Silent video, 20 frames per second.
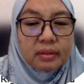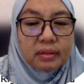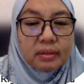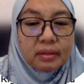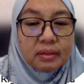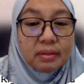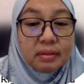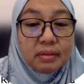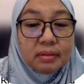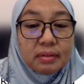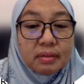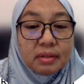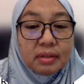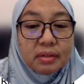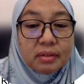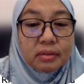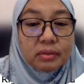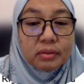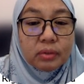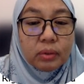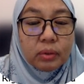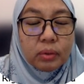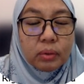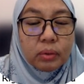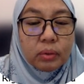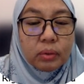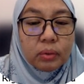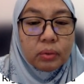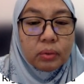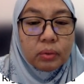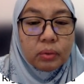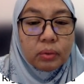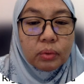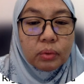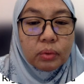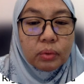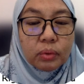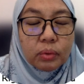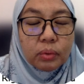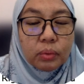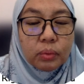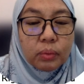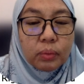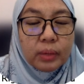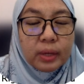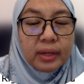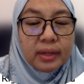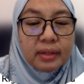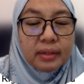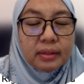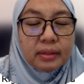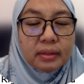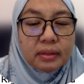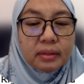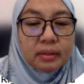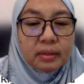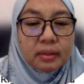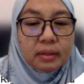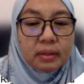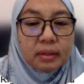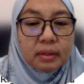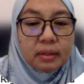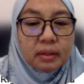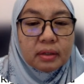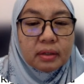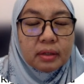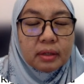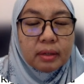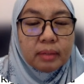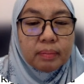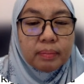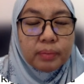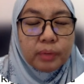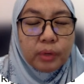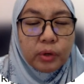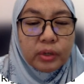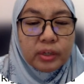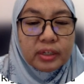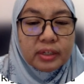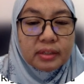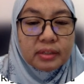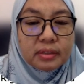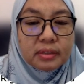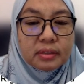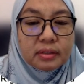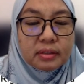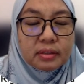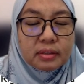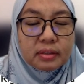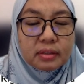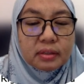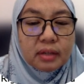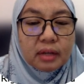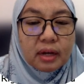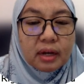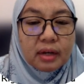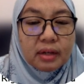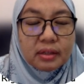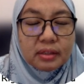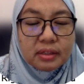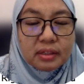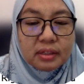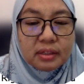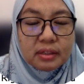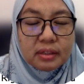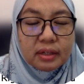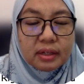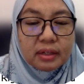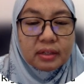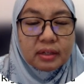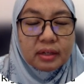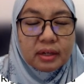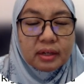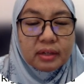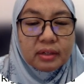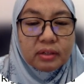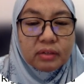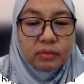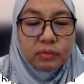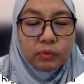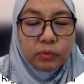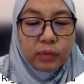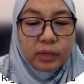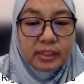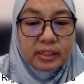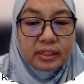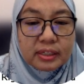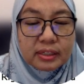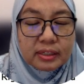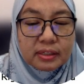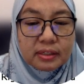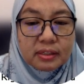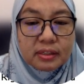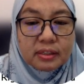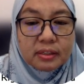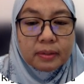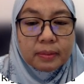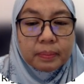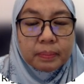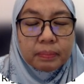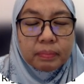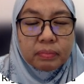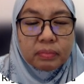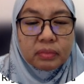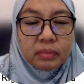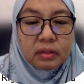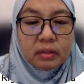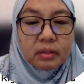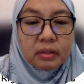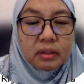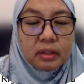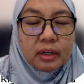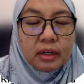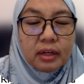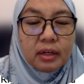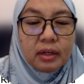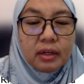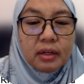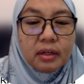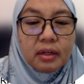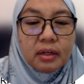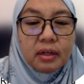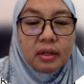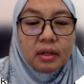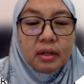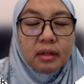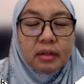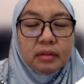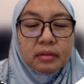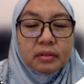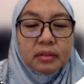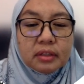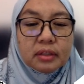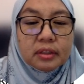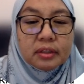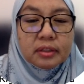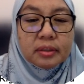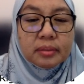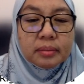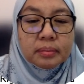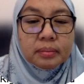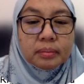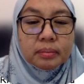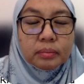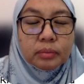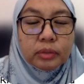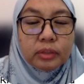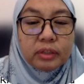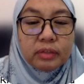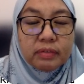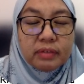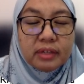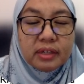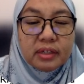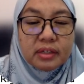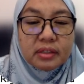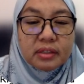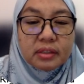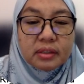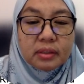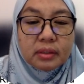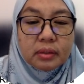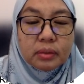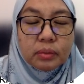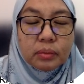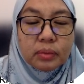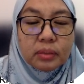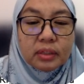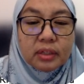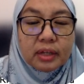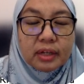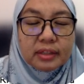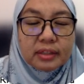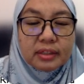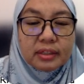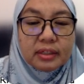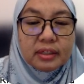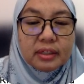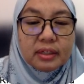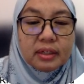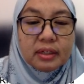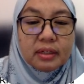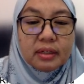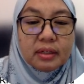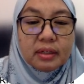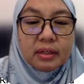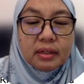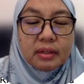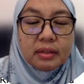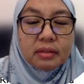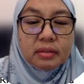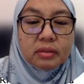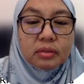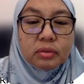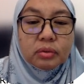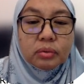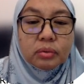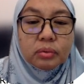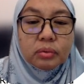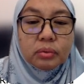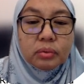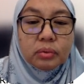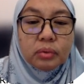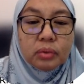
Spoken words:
Yeah. So when employees asking that kind of questions, okay, the motivation will actually lead to